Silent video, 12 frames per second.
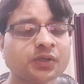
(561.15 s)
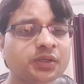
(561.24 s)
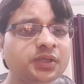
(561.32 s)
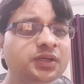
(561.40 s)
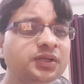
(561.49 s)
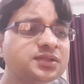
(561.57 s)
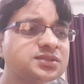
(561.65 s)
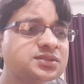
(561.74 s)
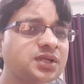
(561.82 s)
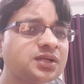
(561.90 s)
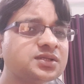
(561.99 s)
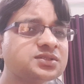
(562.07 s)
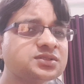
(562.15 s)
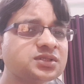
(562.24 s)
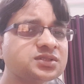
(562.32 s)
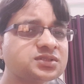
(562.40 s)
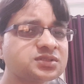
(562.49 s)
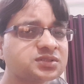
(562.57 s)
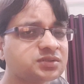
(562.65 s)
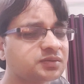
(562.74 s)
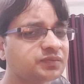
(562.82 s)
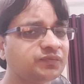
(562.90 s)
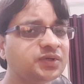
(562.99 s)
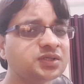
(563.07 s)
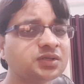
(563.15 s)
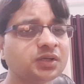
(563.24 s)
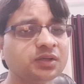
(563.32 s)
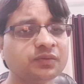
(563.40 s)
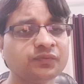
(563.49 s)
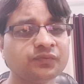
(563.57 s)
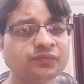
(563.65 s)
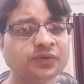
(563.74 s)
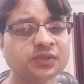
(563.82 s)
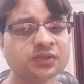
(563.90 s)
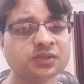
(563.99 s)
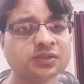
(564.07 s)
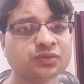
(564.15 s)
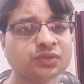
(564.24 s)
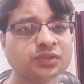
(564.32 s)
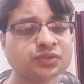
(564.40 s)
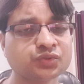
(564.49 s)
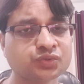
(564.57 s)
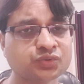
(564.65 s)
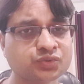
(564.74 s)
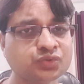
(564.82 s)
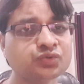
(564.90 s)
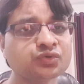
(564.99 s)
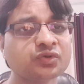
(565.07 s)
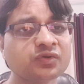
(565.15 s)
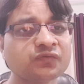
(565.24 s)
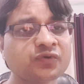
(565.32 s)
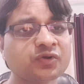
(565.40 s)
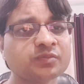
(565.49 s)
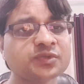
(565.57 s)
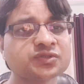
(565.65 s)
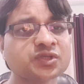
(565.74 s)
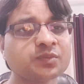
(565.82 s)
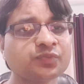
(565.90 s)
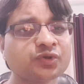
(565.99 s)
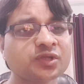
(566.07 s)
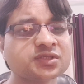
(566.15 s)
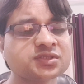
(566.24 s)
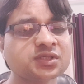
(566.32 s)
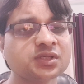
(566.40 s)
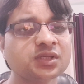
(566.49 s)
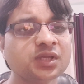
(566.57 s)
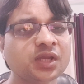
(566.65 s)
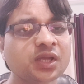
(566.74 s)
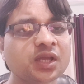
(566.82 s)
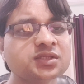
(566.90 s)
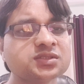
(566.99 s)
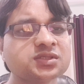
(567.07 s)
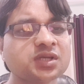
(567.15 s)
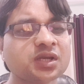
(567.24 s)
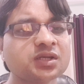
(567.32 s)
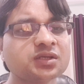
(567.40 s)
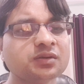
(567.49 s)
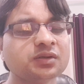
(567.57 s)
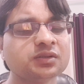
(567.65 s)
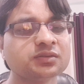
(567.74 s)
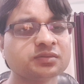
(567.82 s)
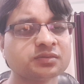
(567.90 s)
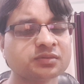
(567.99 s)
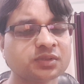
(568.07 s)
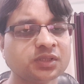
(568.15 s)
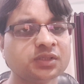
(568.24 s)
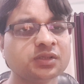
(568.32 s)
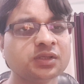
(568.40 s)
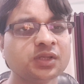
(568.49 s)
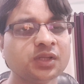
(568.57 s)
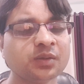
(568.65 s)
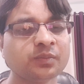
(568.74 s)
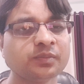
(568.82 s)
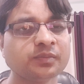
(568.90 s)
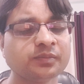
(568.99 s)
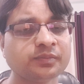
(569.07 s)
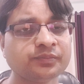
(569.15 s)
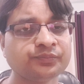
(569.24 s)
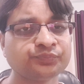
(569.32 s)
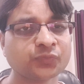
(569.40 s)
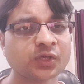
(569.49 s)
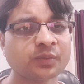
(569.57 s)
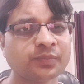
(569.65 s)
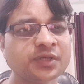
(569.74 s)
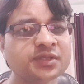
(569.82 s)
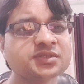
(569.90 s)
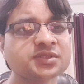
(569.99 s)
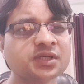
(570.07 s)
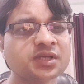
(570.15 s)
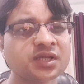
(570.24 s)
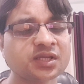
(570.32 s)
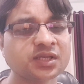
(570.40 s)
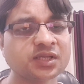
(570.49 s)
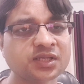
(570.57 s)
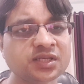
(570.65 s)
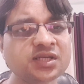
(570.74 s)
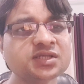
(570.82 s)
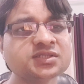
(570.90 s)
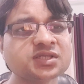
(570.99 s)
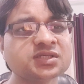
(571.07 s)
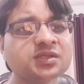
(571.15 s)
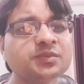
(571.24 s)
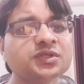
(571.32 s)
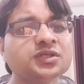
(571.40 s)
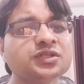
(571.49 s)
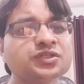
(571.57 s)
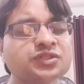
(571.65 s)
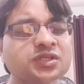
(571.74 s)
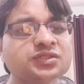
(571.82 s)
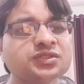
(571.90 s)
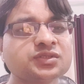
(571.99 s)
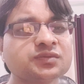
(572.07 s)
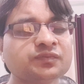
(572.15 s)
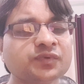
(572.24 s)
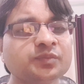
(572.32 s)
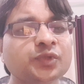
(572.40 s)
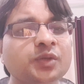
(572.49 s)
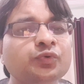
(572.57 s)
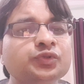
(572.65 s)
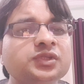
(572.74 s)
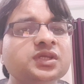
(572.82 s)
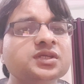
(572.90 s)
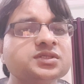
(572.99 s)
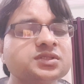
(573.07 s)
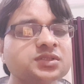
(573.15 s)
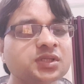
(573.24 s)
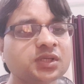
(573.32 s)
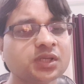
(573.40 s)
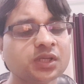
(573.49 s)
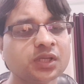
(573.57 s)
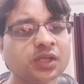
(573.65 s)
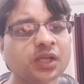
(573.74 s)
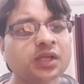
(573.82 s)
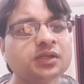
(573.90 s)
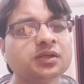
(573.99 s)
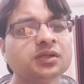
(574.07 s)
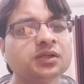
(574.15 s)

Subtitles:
In Stanger's test, we took a two tuning fork of the same frequency and strike and place at a 8 cm distance from the both ears, and